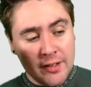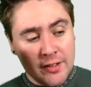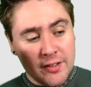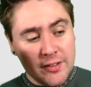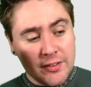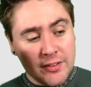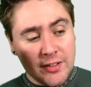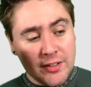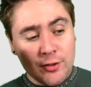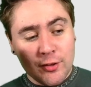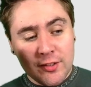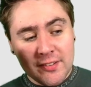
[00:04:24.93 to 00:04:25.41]

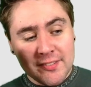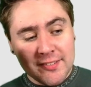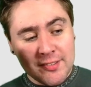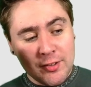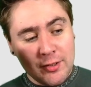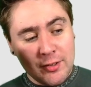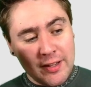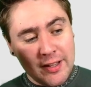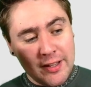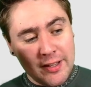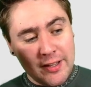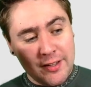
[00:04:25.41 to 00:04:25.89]
They also
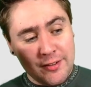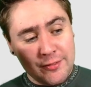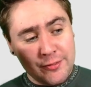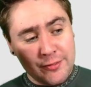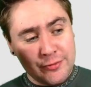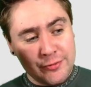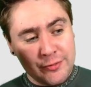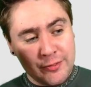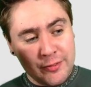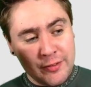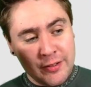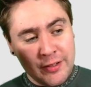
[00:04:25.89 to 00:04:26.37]

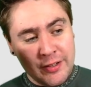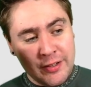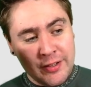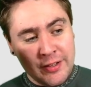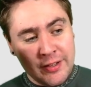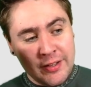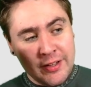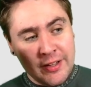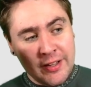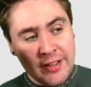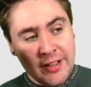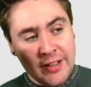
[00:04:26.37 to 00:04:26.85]
have
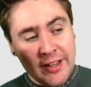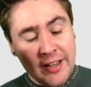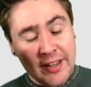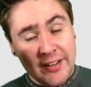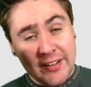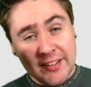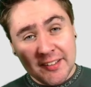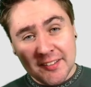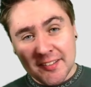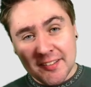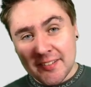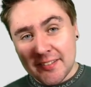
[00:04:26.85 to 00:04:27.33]
an
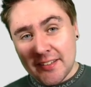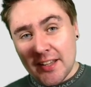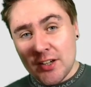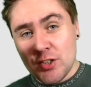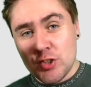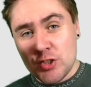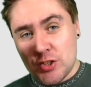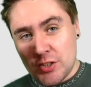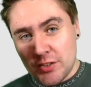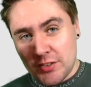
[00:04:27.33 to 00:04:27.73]
extension